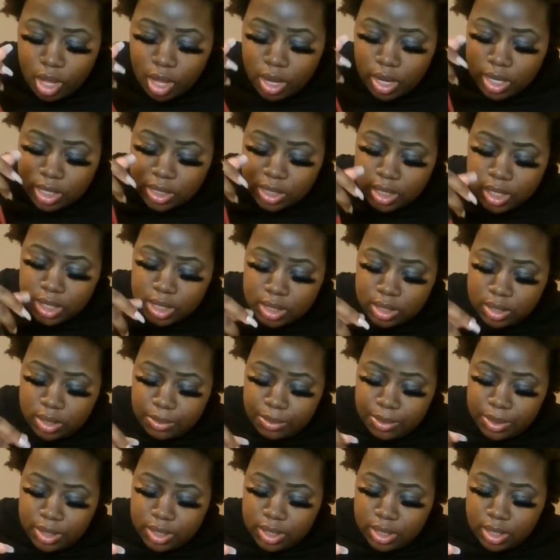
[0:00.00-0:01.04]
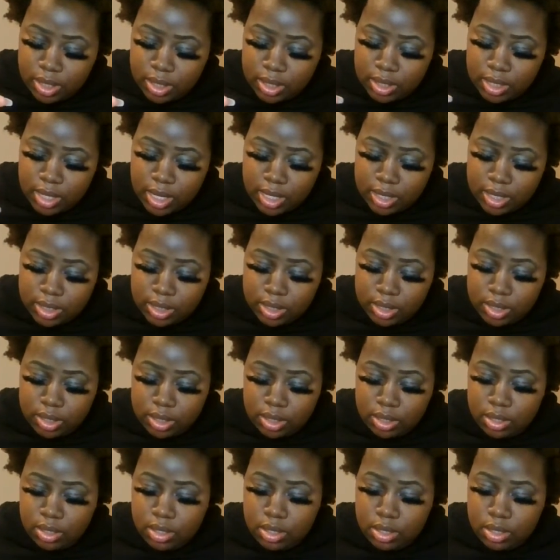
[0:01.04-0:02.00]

Let's taste a piece of this sausage.